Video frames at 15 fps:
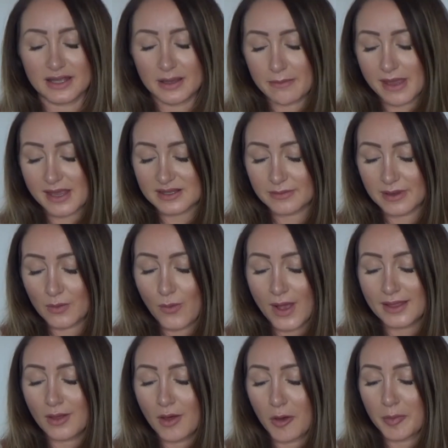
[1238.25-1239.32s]
It makes me
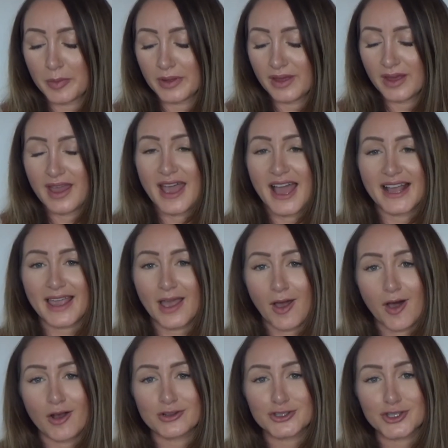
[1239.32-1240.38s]
well up. I get
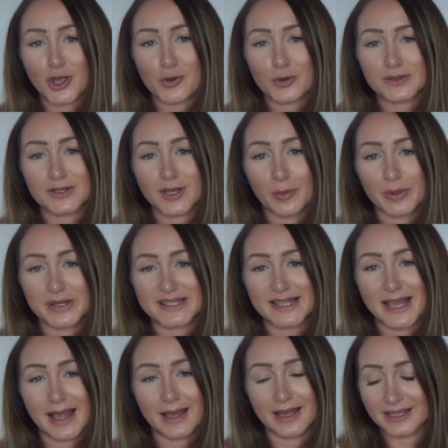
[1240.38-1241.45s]
all choked up
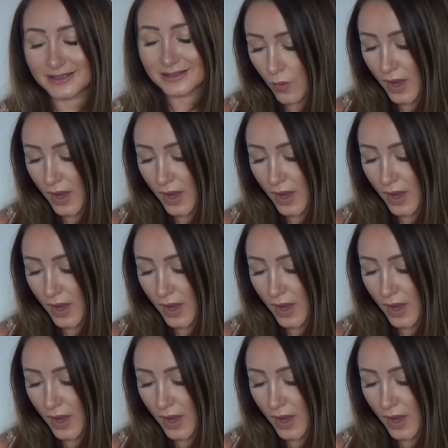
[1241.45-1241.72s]
inside.